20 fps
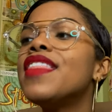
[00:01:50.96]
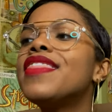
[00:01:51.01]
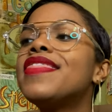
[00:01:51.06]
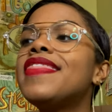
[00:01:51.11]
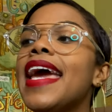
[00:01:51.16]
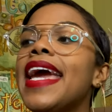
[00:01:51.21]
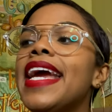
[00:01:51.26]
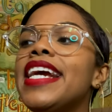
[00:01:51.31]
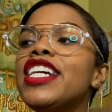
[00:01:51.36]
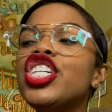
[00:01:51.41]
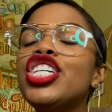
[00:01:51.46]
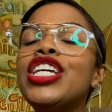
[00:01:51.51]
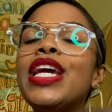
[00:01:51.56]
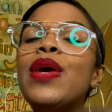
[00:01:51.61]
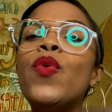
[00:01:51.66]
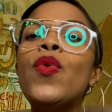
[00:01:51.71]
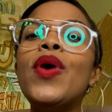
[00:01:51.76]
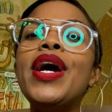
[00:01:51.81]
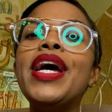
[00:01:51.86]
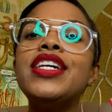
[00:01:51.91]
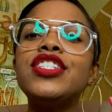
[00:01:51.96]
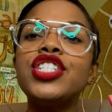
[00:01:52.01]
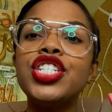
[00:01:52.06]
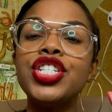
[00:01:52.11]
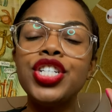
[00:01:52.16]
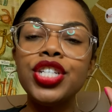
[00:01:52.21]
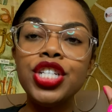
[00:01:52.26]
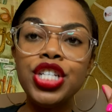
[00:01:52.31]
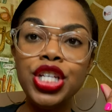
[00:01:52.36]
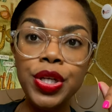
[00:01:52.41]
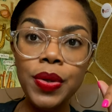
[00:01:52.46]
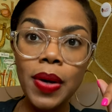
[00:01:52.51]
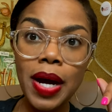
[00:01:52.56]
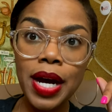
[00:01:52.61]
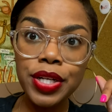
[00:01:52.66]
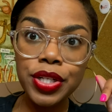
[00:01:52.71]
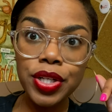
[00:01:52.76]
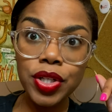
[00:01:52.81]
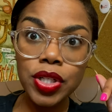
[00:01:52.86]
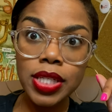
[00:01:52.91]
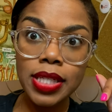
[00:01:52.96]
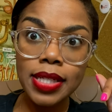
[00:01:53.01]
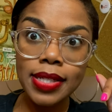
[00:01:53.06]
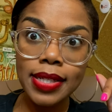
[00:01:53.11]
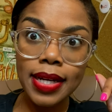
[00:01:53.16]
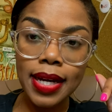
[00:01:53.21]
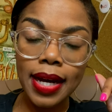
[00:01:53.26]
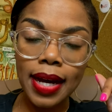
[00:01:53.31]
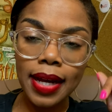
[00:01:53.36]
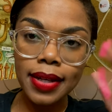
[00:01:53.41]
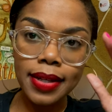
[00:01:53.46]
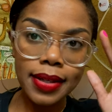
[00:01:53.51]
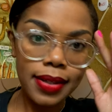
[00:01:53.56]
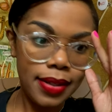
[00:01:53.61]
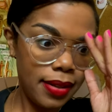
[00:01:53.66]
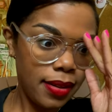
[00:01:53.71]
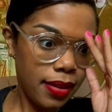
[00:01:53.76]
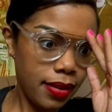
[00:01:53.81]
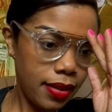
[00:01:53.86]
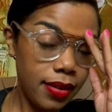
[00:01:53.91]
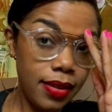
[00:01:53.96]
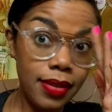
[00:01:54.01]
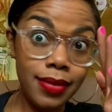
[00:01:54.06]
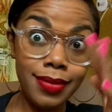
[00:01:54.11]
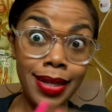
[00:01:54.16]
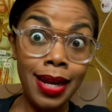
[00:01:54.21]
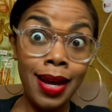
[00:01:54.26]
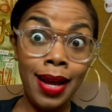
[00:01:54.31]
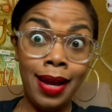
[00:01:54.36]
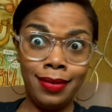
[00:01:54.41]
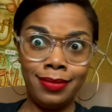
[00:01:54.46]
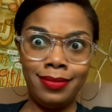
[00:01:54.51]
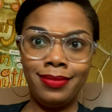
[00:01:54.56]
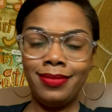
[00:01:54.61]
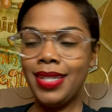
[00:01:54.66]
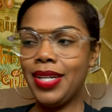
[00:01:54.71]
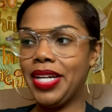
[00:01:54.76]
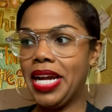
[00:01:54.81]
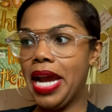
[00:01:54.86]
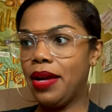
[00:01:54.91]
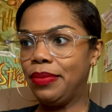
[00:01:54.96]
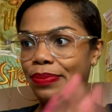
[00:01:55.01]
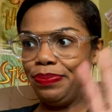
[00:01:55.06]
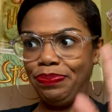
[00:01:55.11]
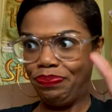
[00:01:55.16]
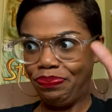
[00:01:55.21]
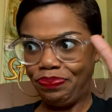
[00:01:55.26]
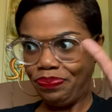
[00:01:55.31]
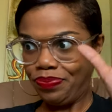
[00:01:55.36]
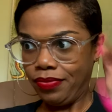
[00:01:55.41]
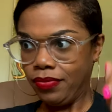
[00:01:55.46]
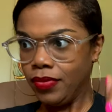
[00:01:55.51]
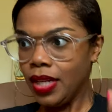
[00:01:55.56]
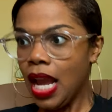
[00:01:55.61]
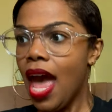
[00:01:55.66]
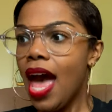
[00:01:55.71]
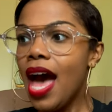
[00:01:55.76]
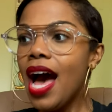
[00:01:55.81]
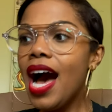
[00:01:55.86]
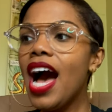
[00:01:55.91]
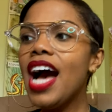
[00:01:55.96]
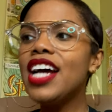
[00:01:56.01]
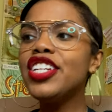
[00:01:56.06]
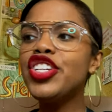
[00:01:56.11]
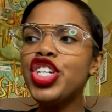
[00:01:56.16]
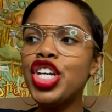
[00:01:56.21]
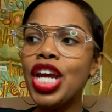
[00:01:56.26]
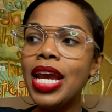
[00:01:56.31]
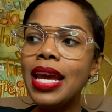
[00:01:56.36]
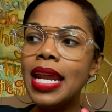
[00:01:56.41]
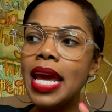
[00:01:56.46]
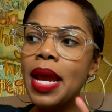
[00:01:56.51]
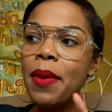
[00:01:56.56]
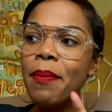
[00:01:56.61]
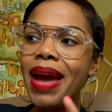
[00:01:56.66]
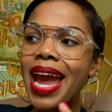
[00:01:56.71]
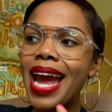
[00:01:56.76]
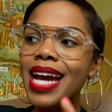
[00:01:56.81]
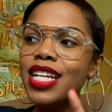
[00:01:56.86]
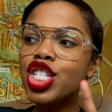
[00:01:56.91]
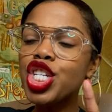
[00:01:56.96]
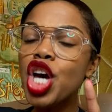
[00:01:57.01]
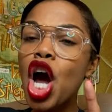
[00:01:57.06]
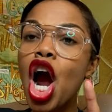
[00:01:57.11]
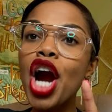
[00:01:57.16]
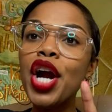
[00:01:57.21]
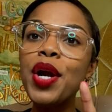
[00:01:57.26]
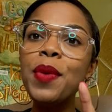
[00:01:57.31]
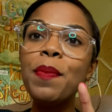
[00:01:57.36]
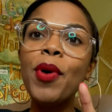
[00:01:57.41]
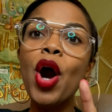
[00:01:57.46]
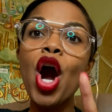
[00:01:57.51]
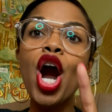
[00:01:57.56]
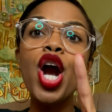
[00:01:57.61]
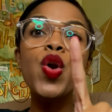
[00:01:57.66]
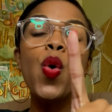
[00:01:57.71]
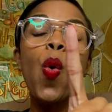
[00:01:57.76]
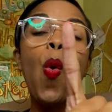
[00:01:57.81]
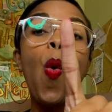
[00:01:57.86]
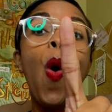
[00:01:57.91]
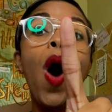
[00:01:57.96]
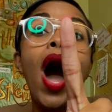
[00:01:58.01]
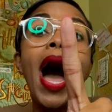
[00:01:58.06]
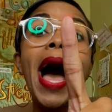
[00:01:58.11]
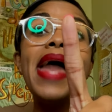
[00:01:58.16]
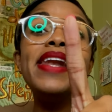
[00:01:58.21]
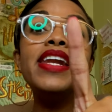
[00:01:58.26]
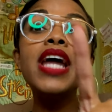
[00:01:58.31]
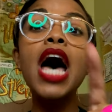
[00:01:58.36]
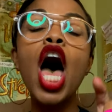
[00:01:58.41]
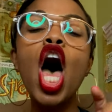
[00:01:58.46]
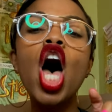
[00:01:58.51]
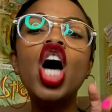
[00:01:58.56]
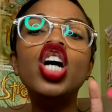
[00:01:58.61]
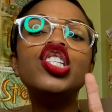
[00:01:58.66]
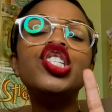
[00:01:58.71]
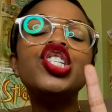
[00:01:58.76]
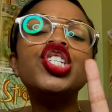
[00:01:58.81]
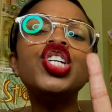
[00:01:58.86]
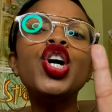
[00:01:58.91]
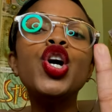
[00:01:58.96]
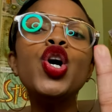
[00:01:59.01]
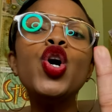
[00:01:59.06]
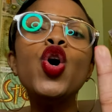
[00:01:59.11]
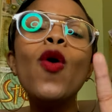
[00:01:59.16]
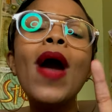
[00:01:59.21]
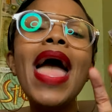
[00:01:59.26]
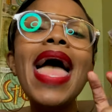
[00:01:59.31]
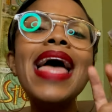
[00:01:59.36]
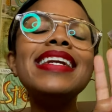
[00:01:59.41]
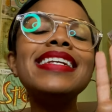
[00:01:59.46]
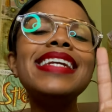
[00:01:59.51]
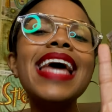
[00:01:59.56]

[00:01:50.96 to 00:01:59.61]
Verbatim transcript: Things She Wished You Understood. Ah, okay. A Cheating Man's Heart, Part One, Two, and